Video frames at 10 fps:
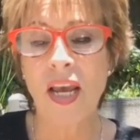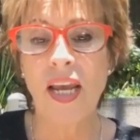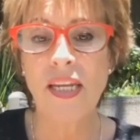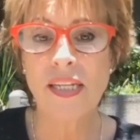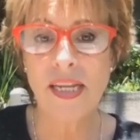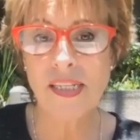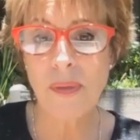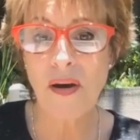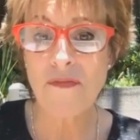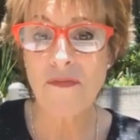it takes
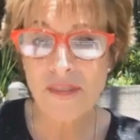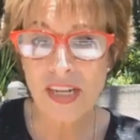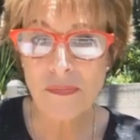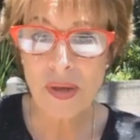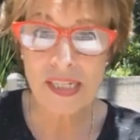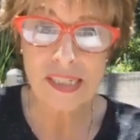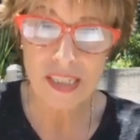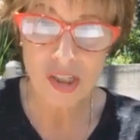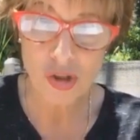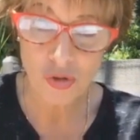about fifteen minutes to
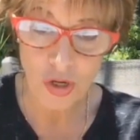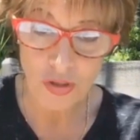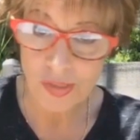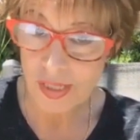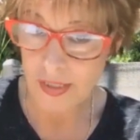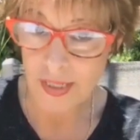destroy those little